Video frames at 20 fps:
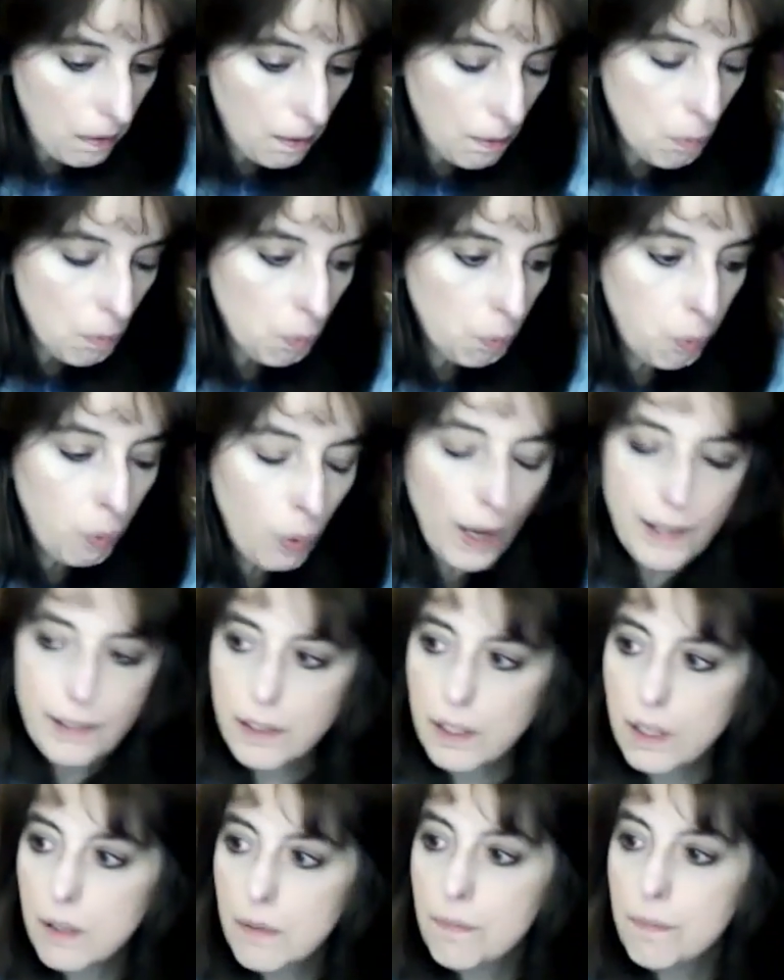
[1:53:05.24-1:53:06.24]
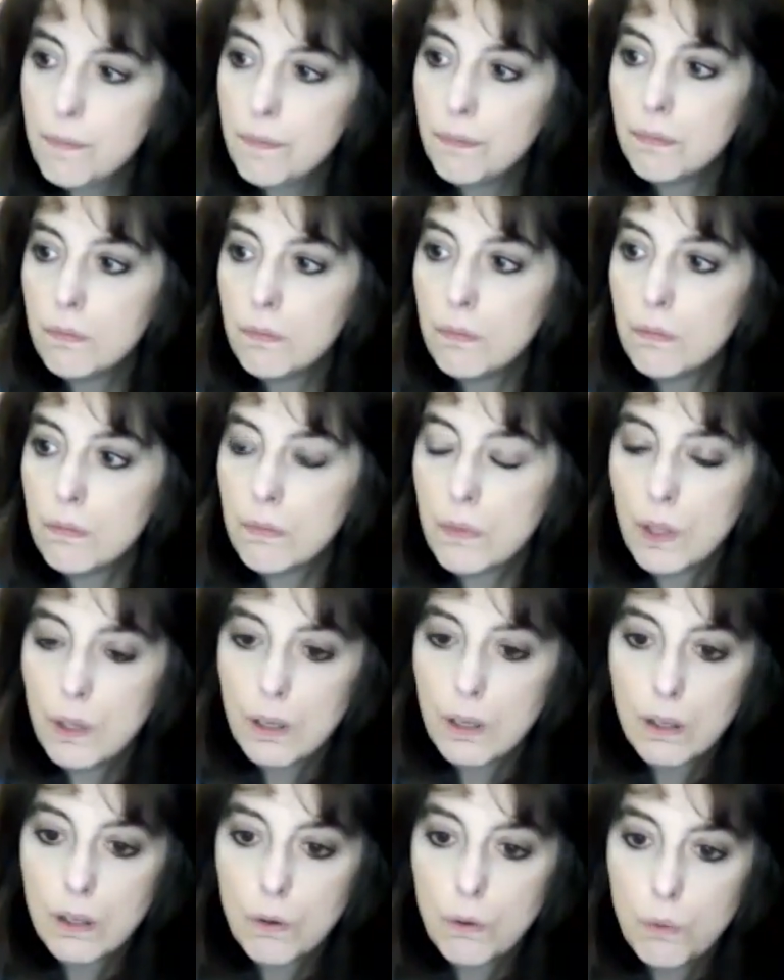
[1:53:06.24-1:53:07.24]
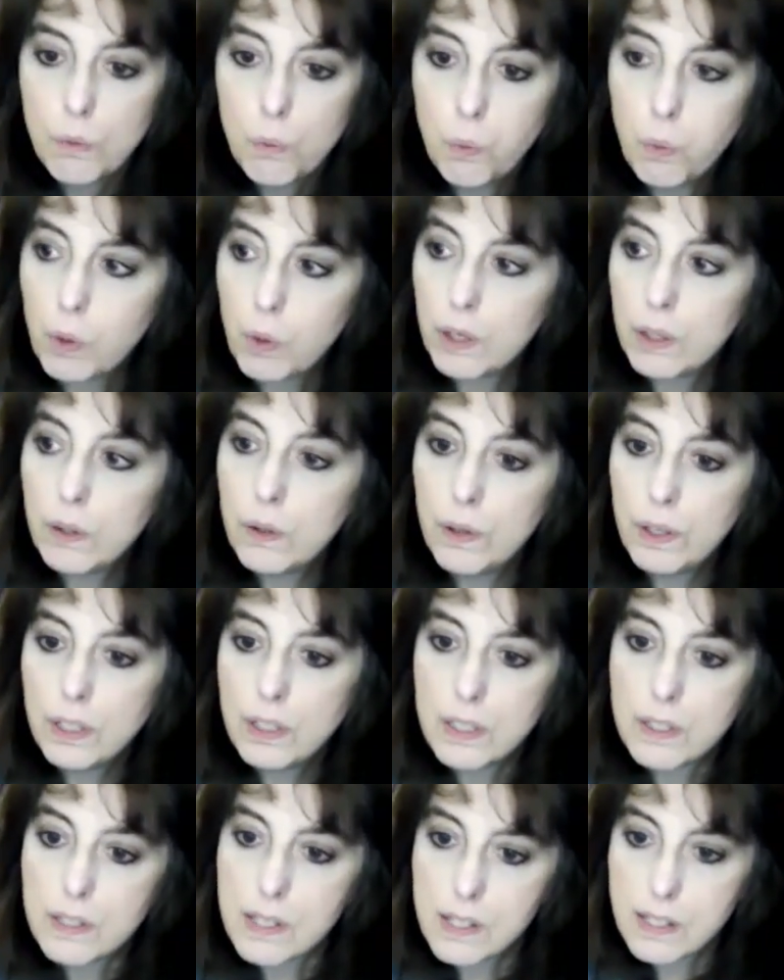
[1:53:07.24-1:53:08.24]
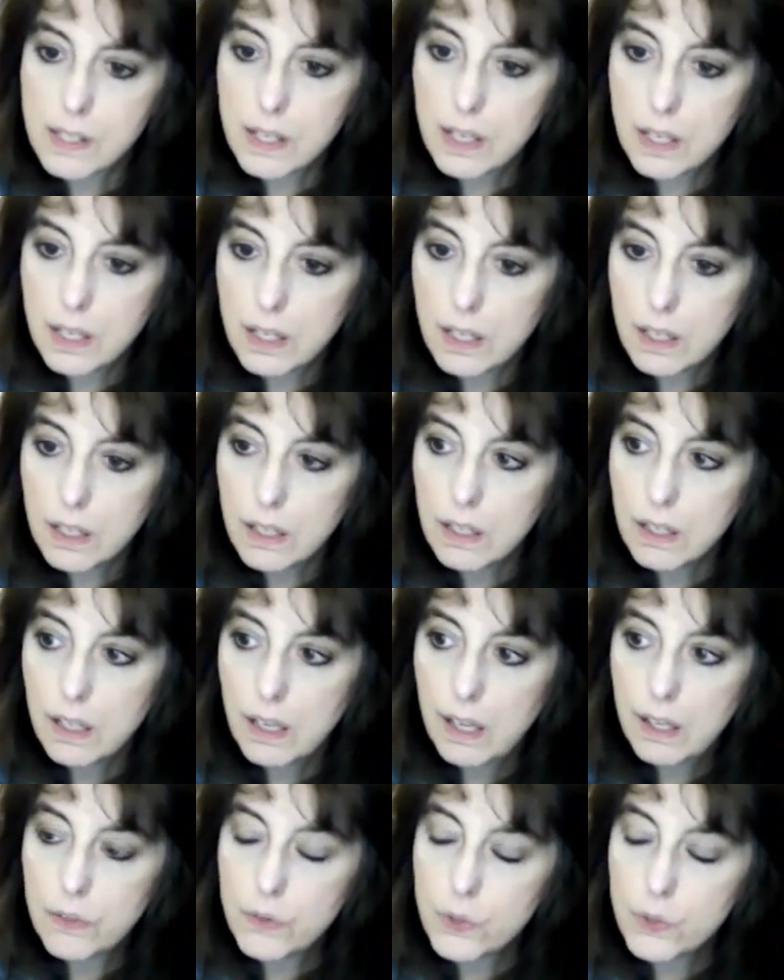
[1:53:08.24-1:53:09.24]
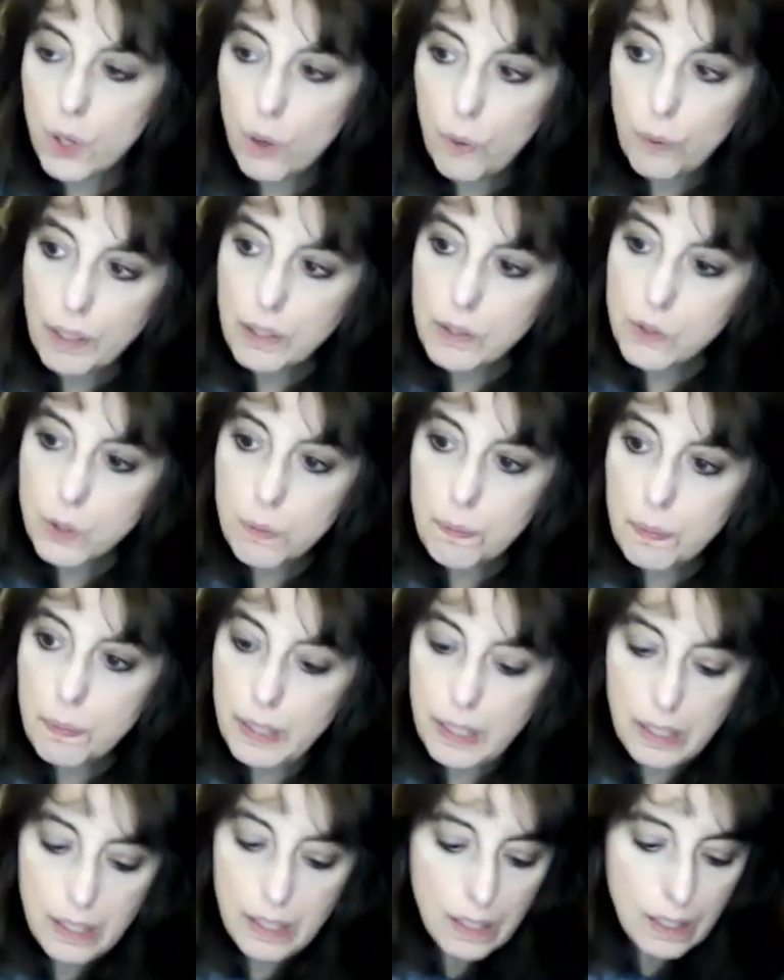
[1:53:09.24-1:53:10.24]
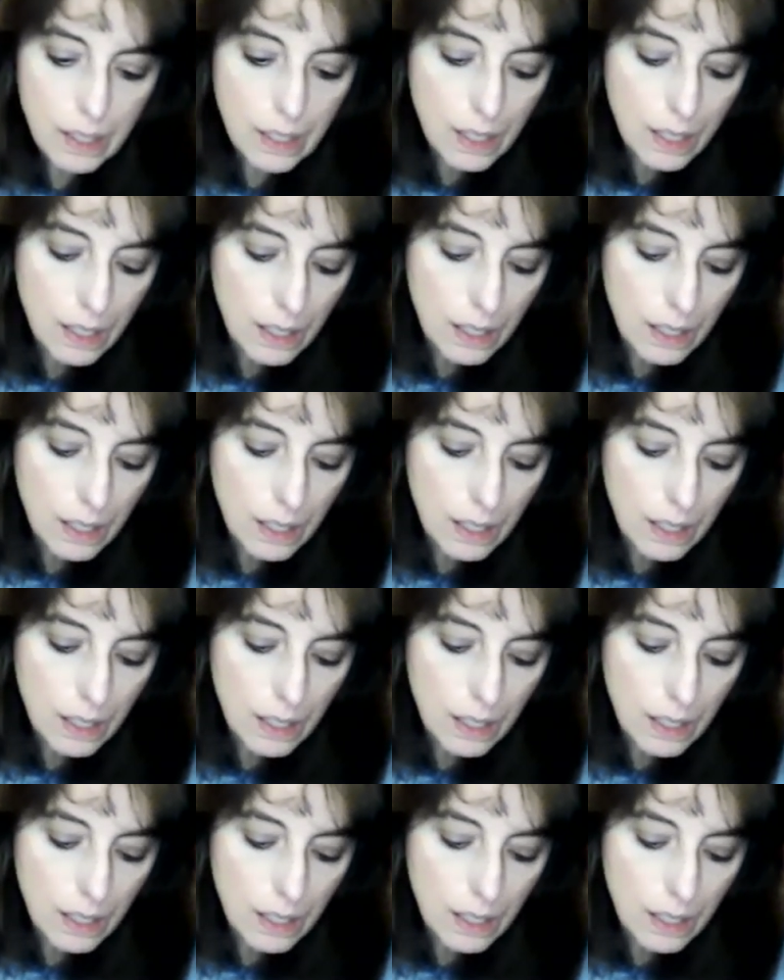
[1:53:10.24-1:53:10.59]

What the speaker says: what we're going to see is something to be